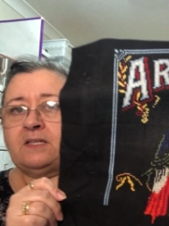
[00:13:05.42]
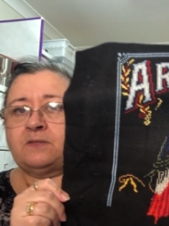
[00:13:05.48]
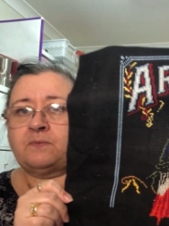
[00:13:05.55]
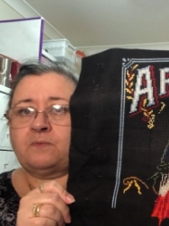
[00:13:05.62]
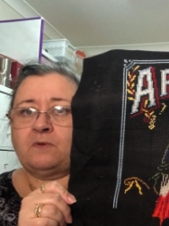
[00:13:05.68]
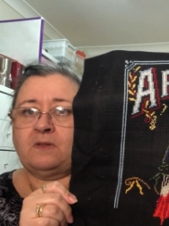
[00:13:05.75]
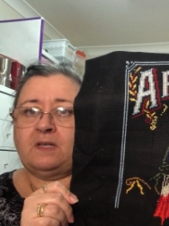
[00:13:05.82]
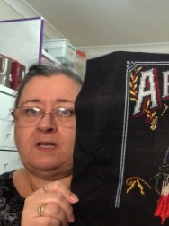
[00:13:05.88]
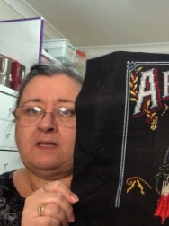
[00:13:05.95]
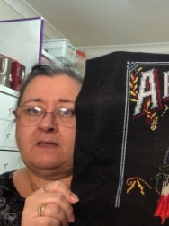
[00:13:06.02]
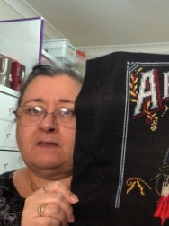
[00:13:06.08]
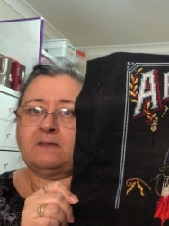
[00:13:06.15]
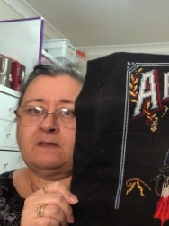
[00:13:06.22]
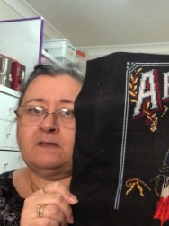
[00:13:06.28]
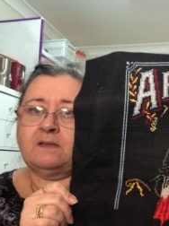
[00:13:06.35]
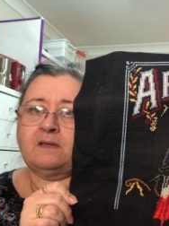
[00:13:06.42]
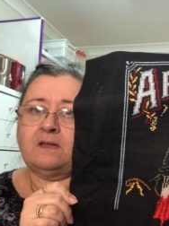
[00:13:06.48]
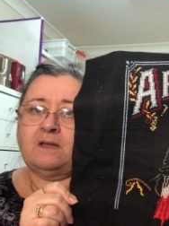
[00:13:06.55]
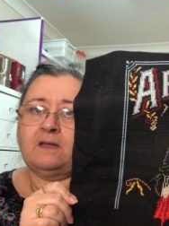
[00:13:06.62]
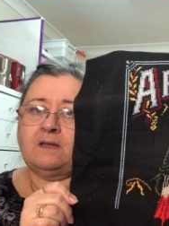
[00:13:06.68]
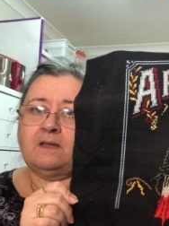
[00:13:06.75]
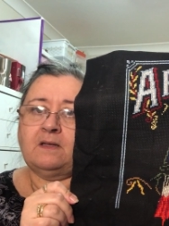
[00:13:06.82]
is really,
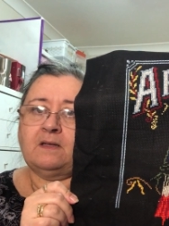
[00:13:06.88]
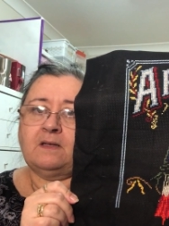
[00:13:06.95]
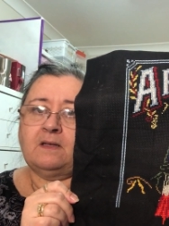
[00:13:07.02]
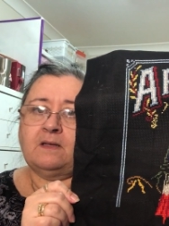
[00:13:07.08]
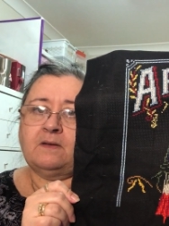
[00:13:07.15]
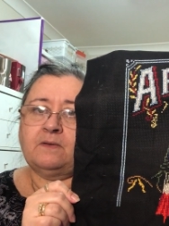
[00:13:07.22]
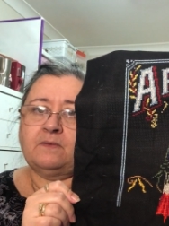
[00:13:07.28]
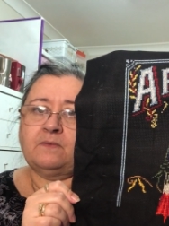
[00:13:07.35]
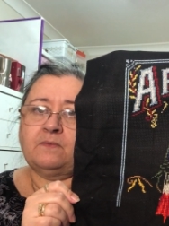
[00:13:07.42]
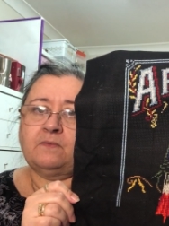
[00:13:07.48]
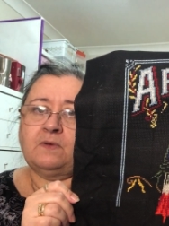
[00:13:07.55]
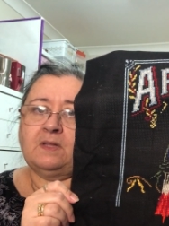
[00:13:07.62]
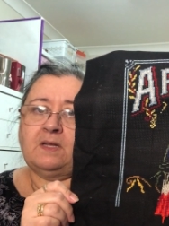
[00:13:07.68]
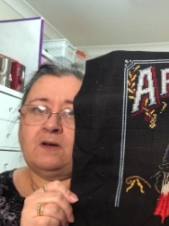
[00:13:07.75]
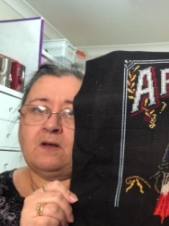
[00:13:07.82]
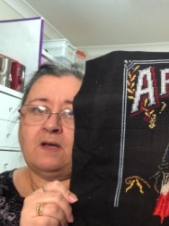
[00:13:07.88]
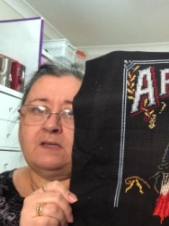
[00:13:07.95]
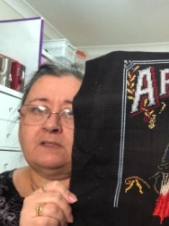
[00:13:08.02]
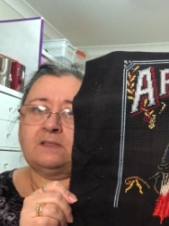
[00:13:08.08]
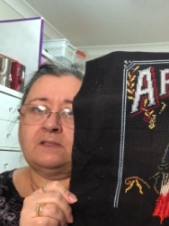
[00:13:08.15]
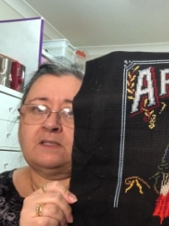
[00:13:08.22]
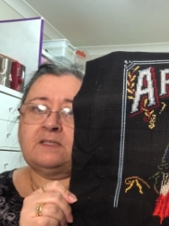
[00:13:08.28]
really
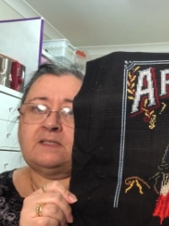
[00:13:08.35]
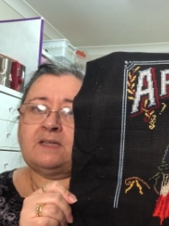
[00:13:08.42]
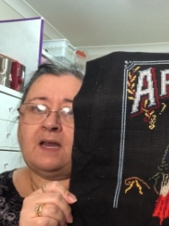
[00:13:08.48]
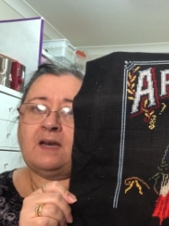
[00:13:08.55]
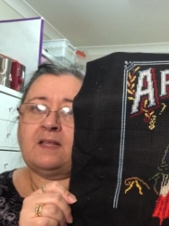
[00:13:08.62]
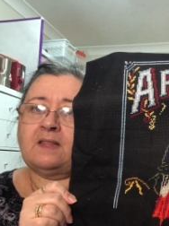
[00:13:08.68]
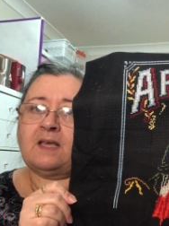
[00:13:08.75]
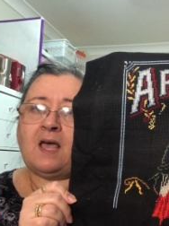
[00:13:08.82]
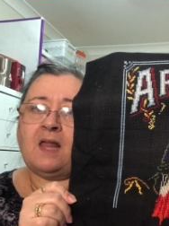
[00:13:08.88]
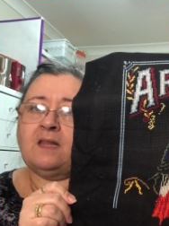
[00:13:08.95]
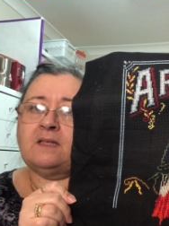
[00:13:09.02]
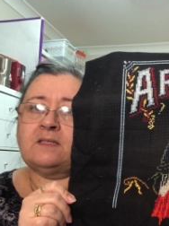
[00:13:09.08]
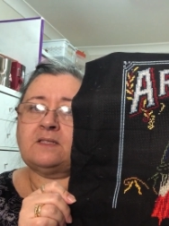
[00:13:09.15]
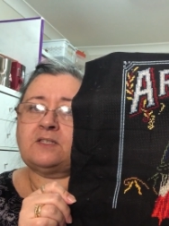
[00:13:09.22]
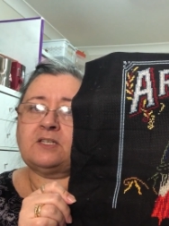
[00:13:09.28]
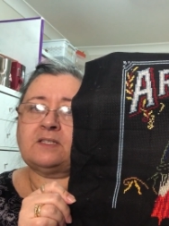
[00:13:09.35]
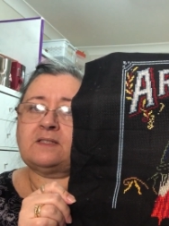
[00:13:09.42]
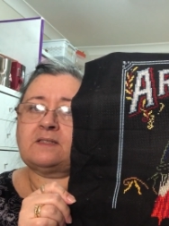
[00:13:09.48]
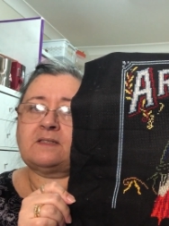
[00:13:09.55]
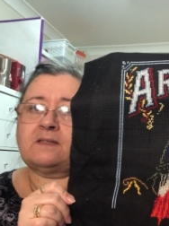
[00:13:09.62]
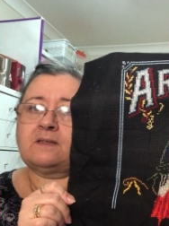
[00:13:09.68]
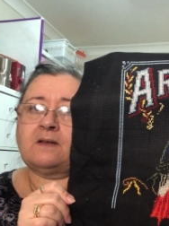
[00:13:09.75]
nice. It's stunning. The colours
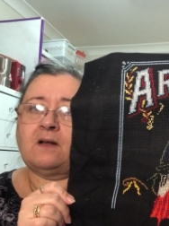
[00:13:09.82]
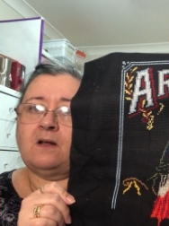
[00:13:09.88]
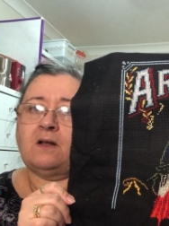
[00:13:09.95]
just,